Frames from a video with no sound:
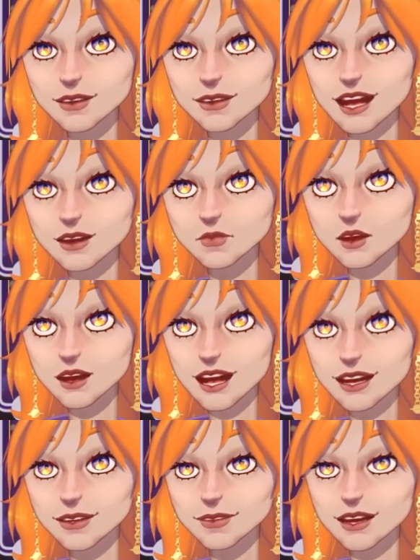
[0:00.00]
I've
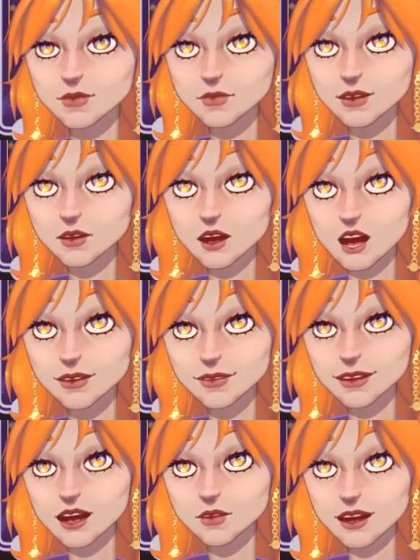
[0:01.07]
played a tabletop once.
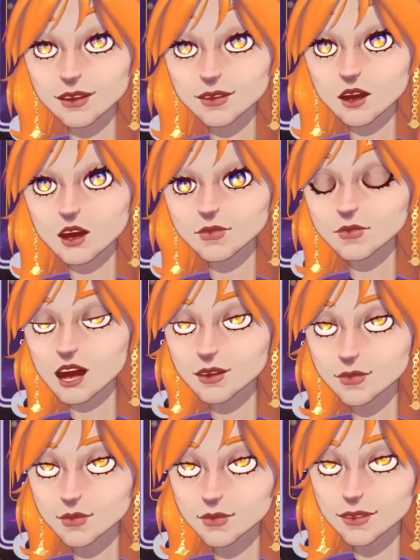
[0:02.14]
I played a
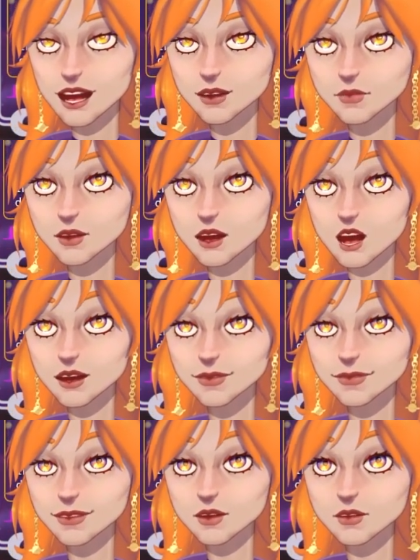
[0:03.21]
Ghostbusters game for one
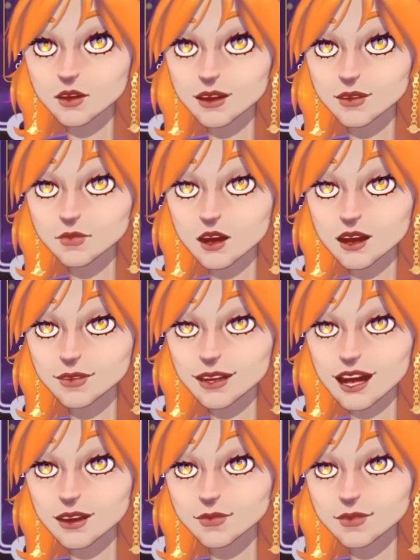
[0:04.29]
session in
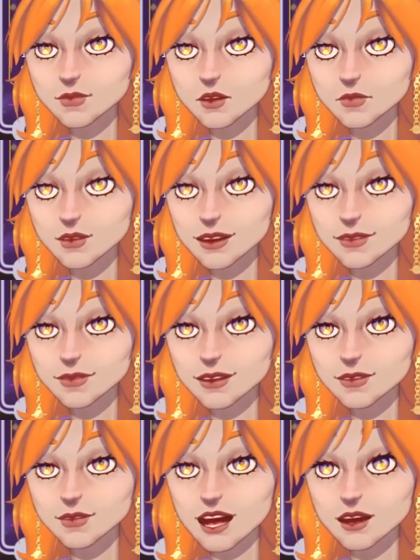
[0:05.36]
2011 over
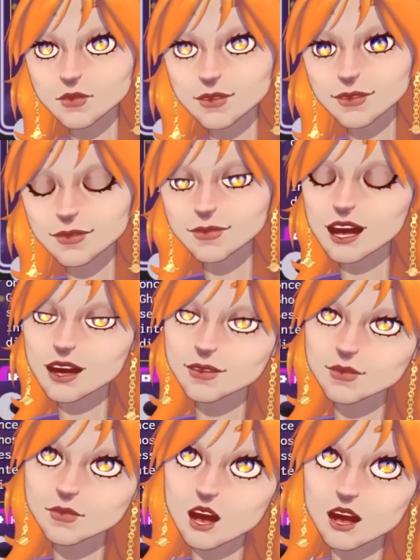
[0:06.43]
internet chat with
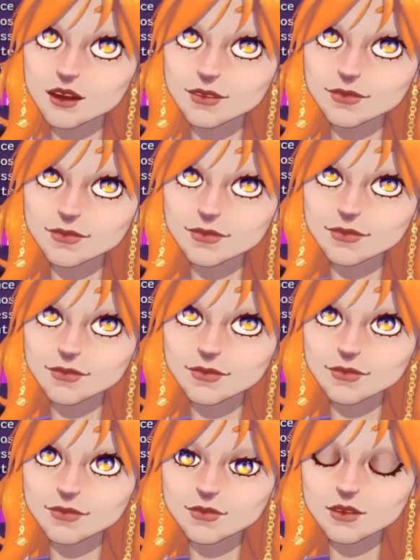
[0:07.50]
DiceBot.
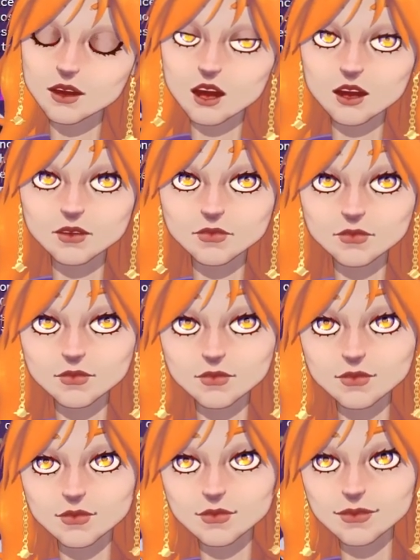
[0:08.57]
Oh,
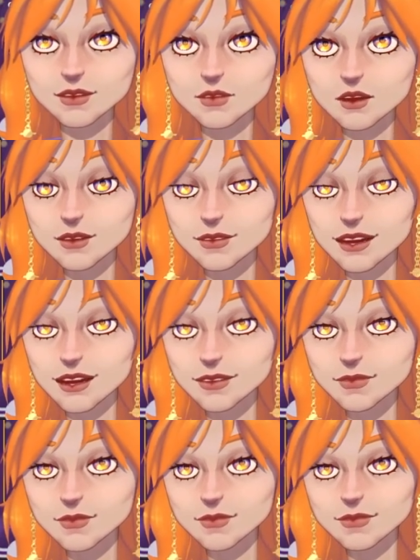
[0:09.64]
interesting.
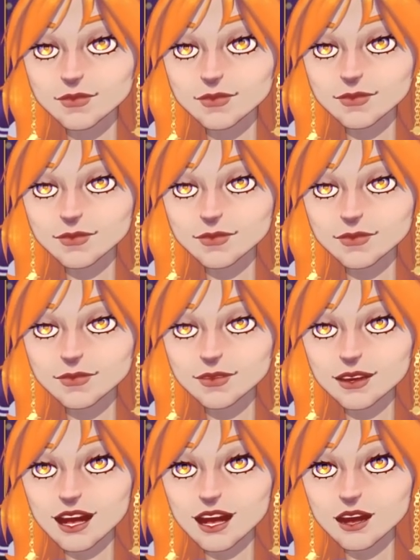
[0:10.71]

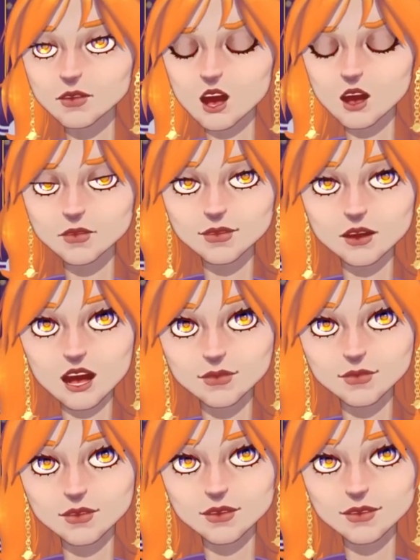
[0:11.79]
A
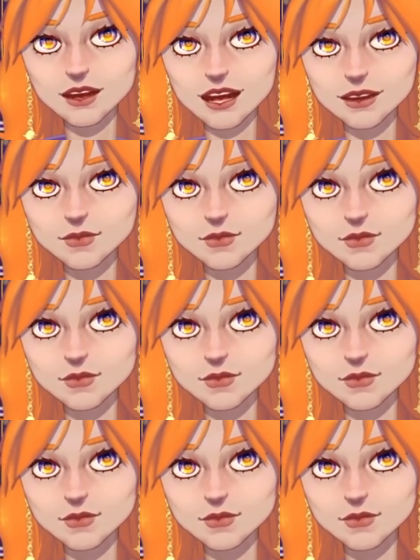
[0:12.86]
Ghostbusters game.